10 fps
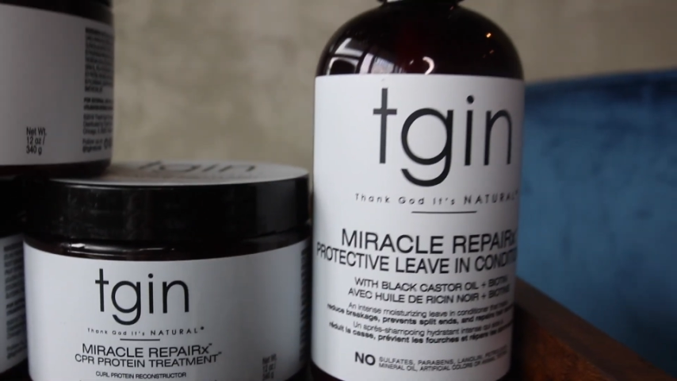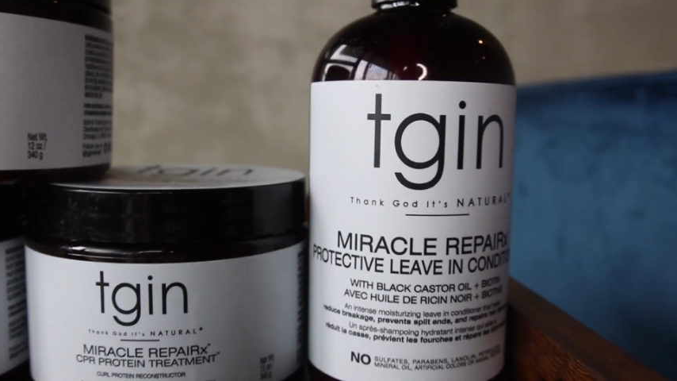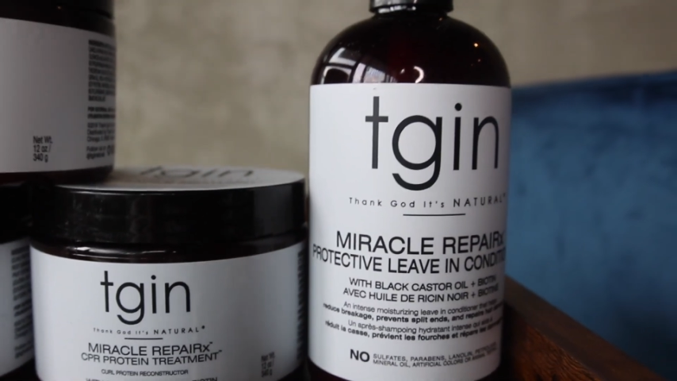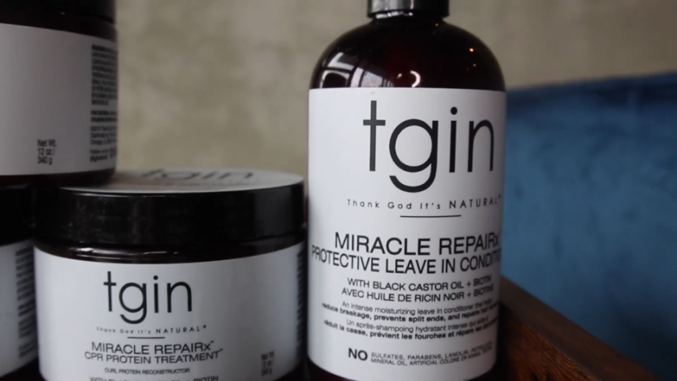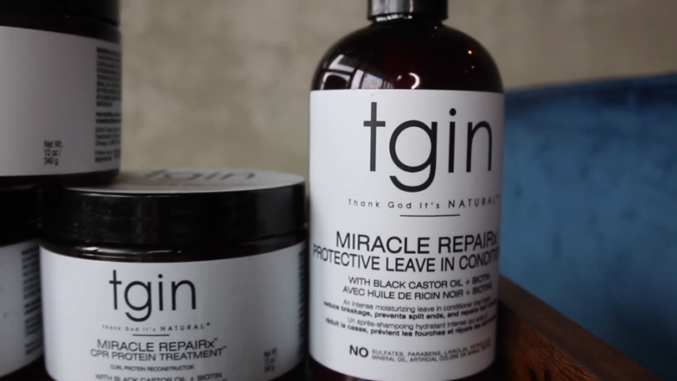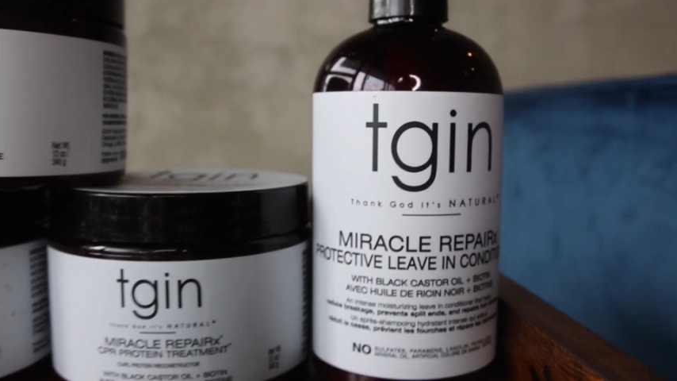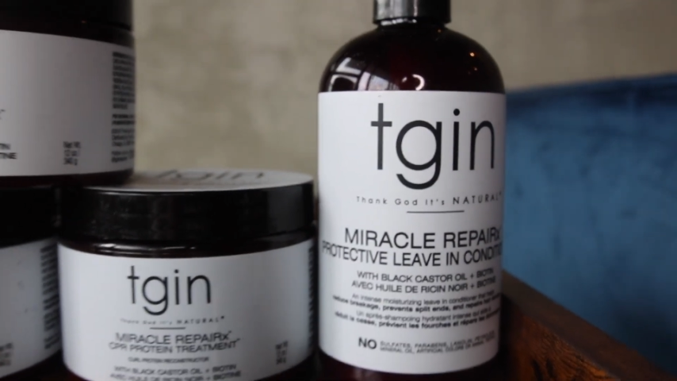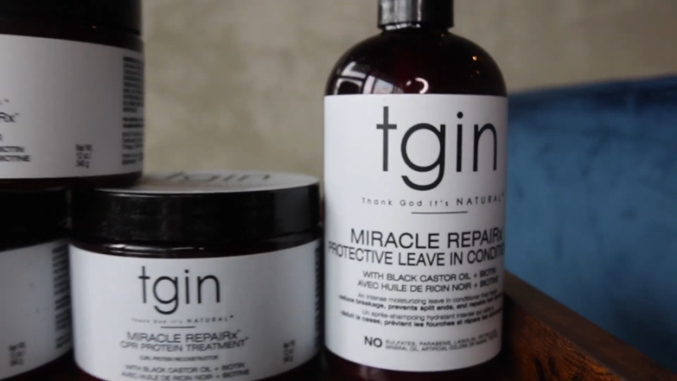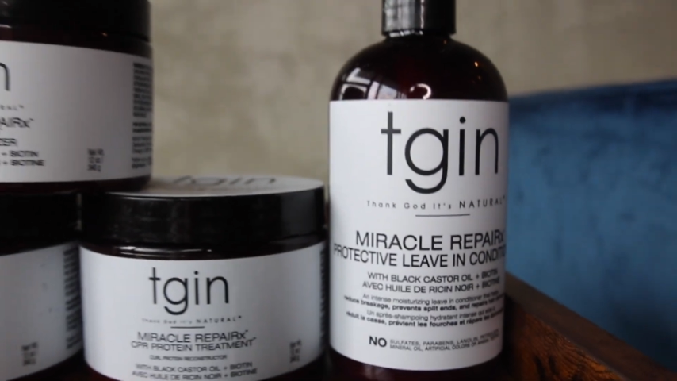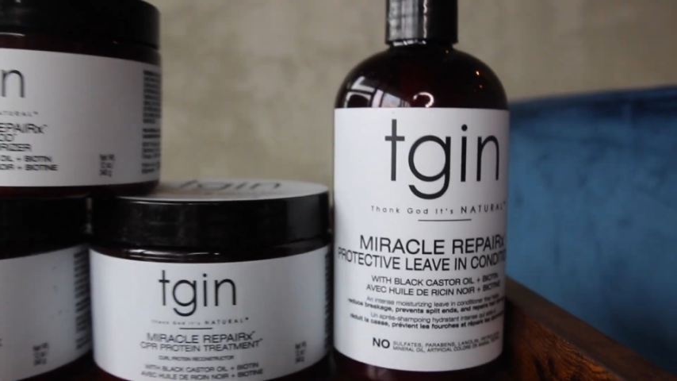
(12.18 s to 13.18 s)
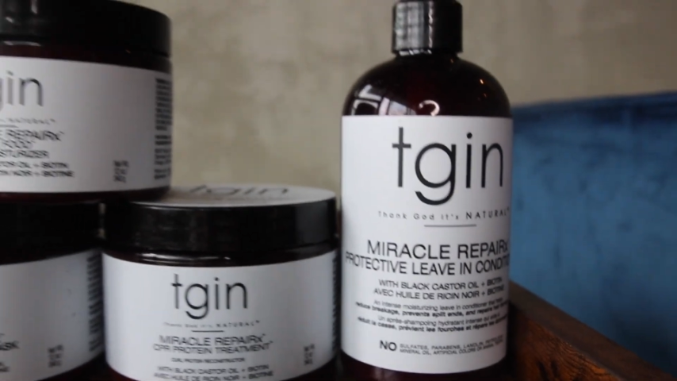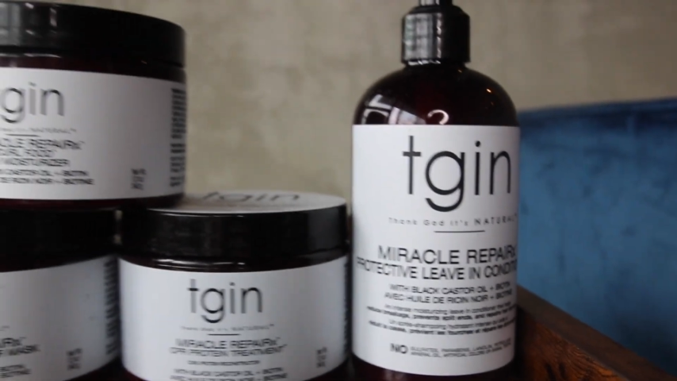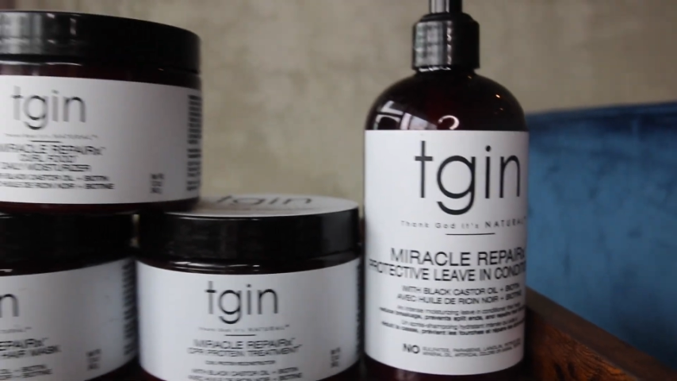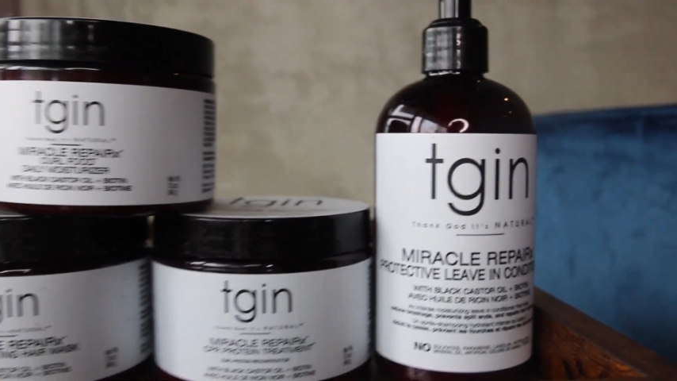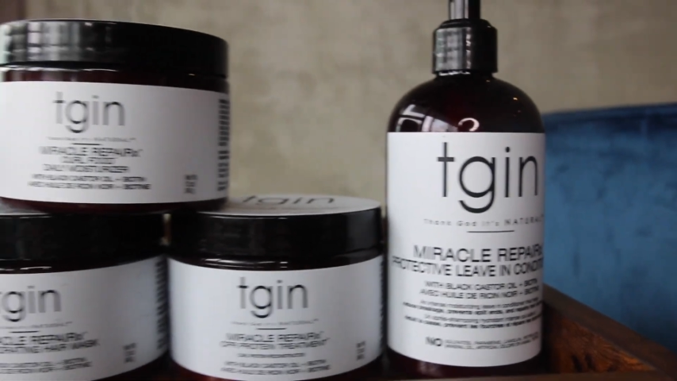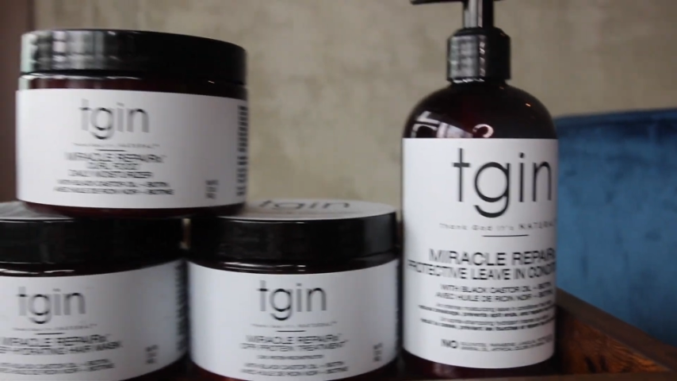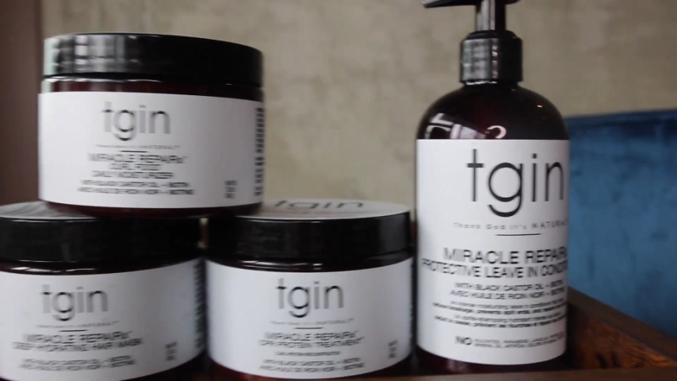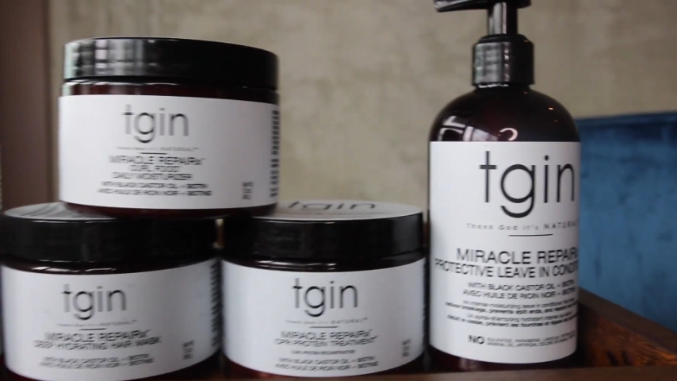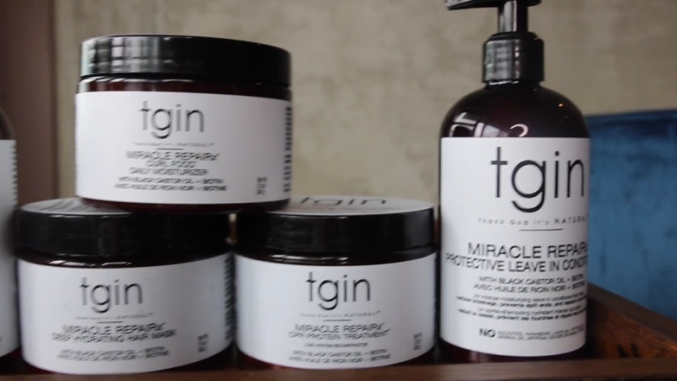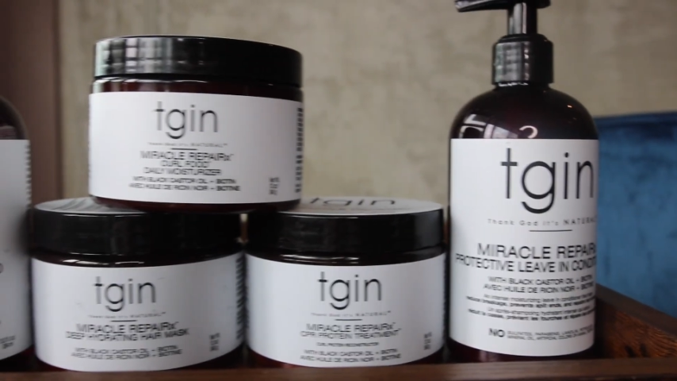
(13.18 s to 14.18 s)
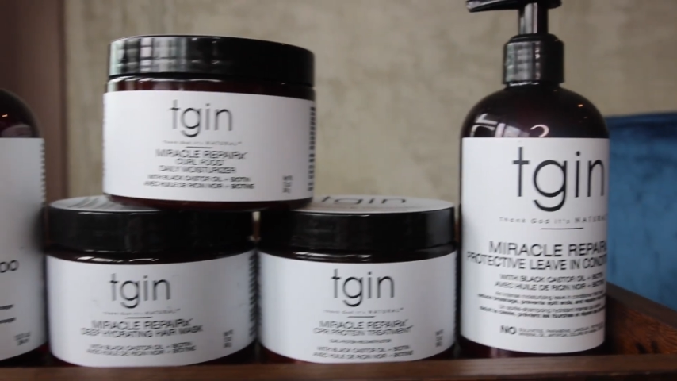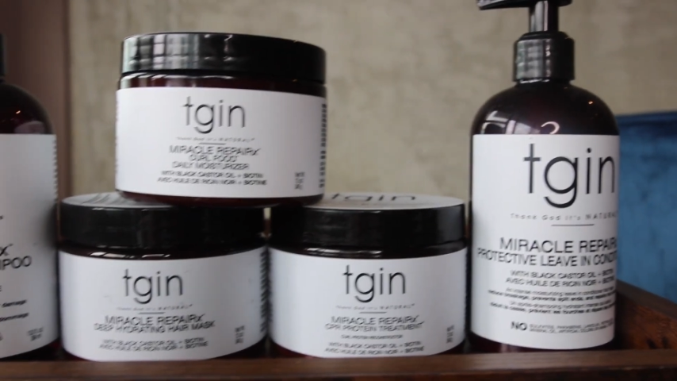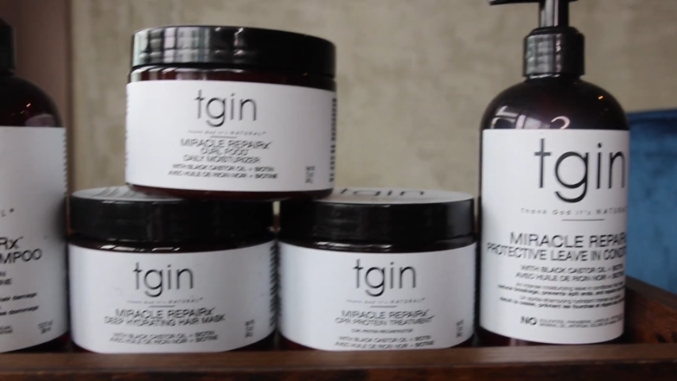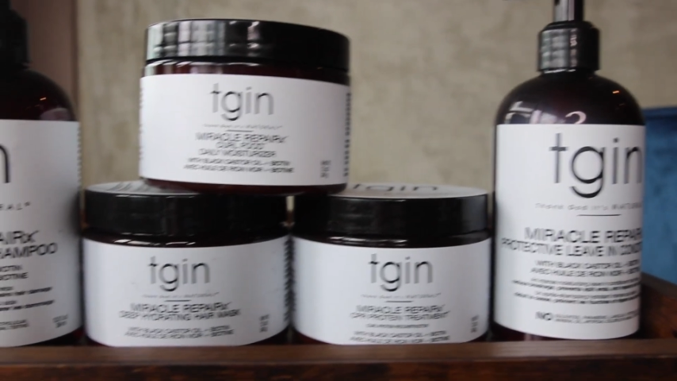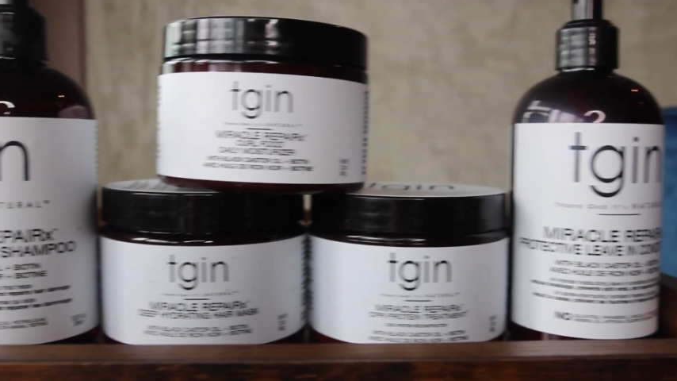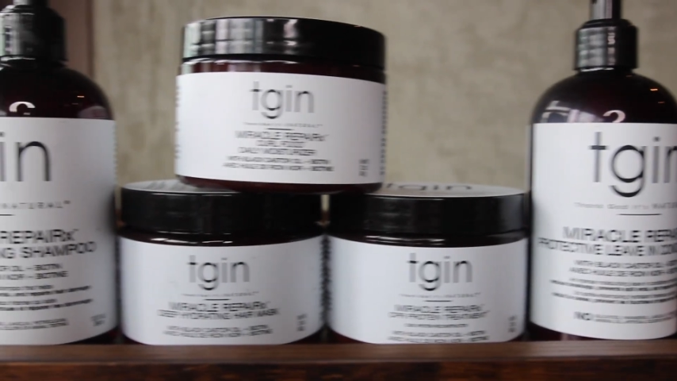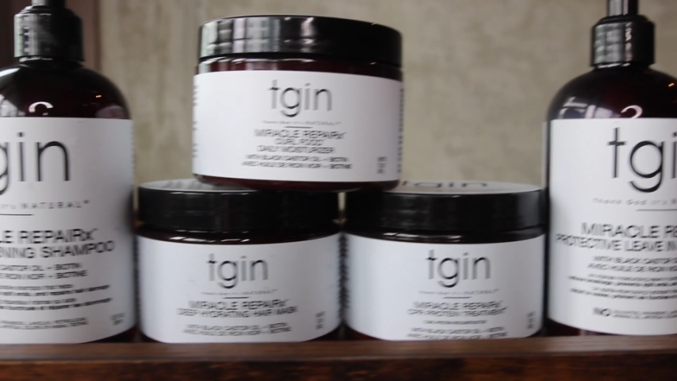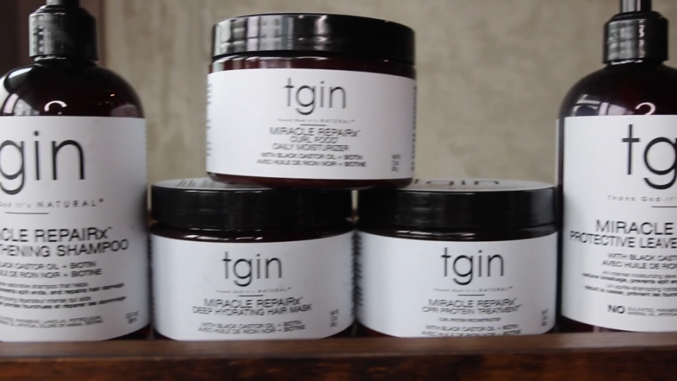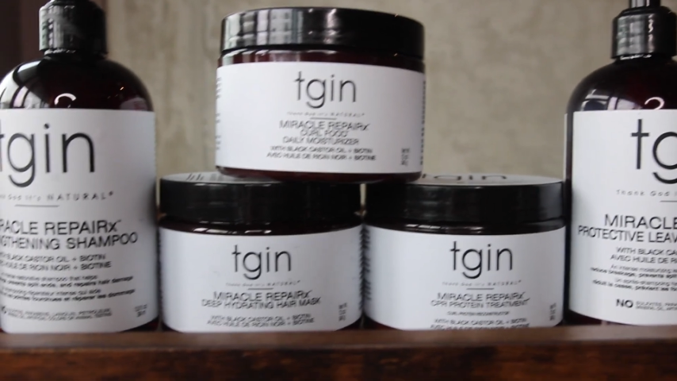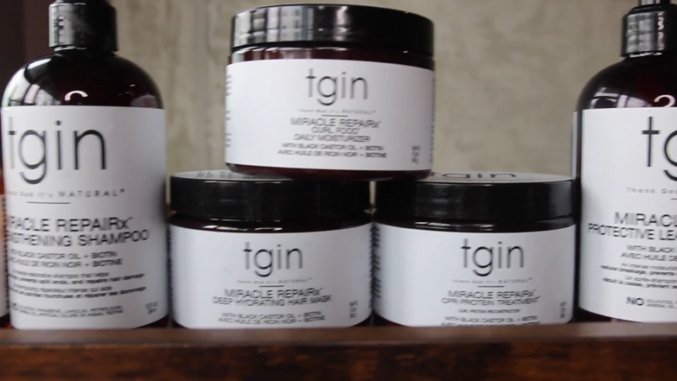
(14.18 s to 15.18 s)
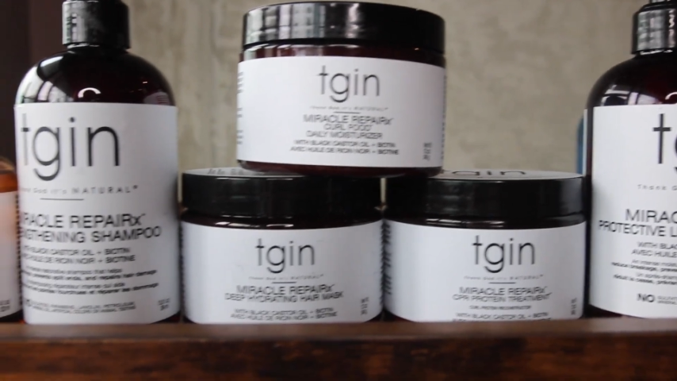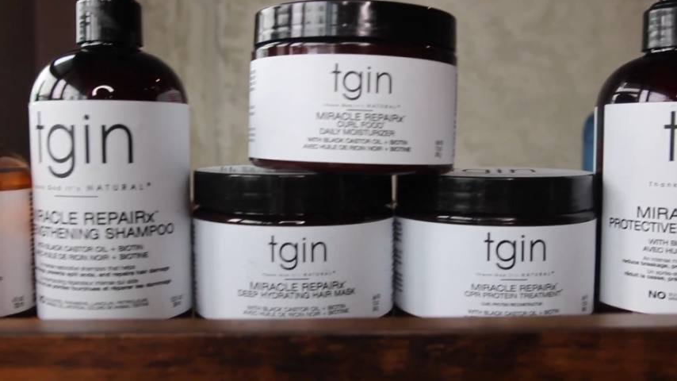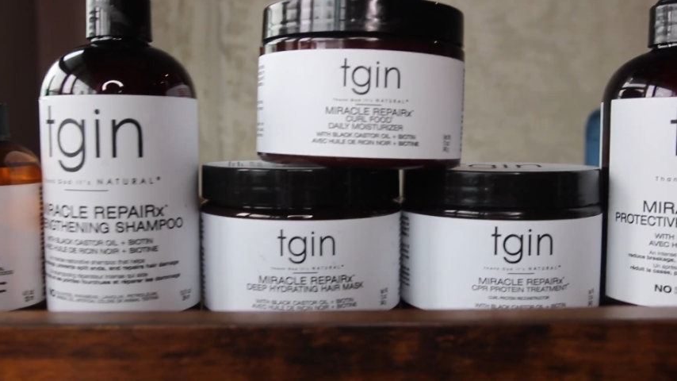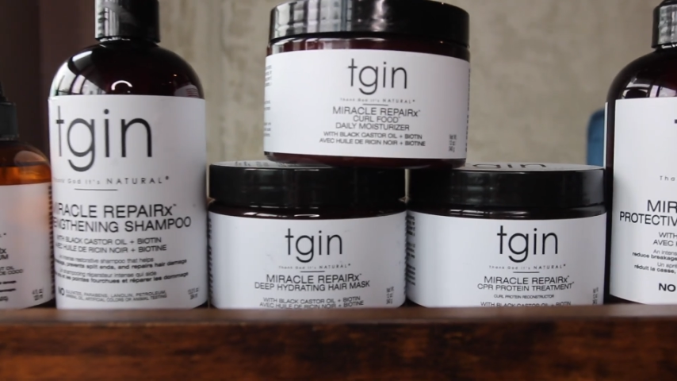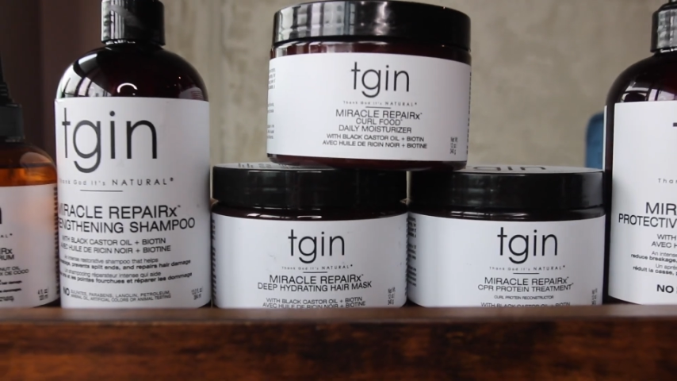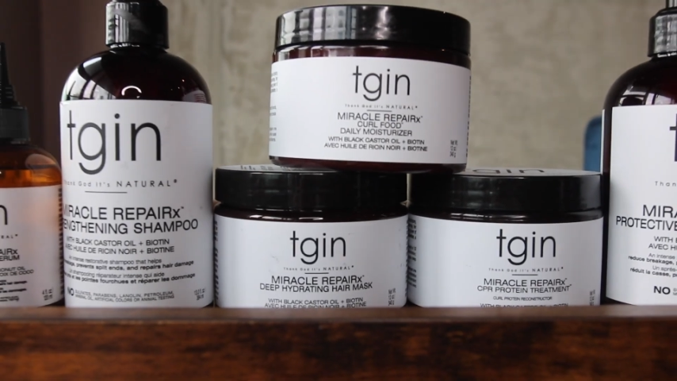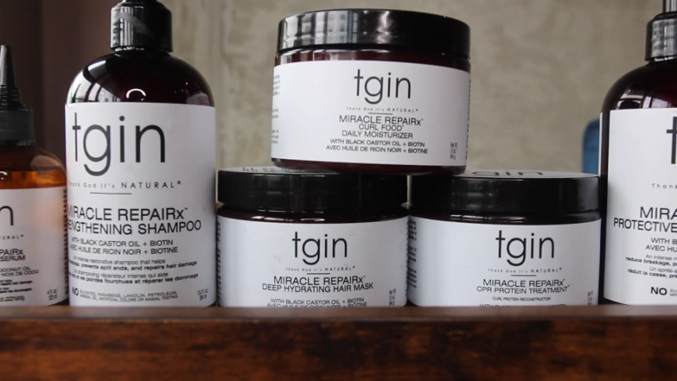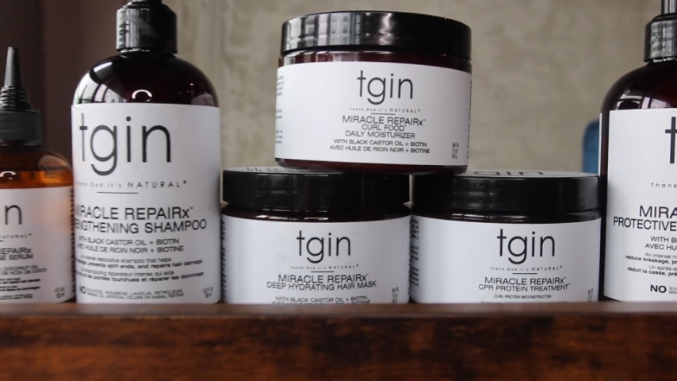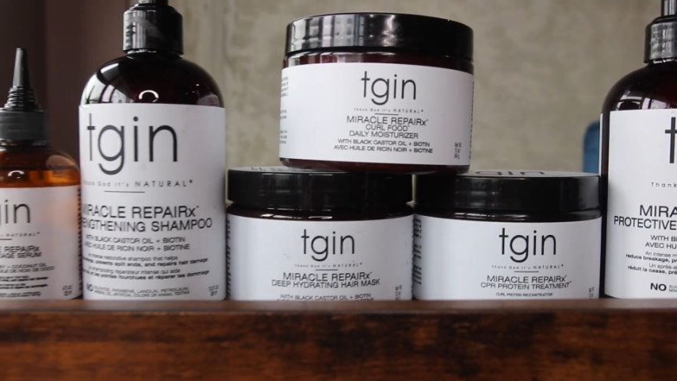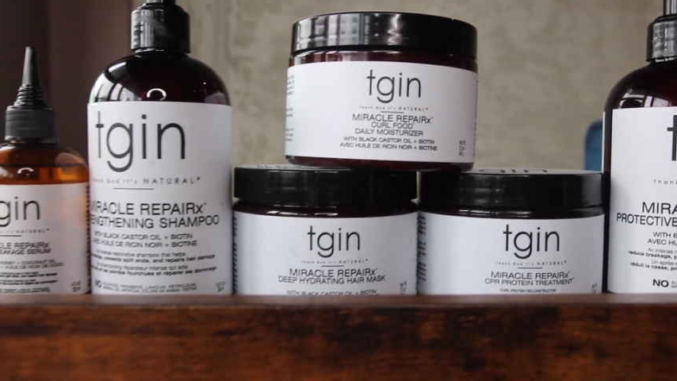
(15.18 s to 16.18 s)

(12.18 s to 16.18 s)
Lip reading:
(no speaker visible)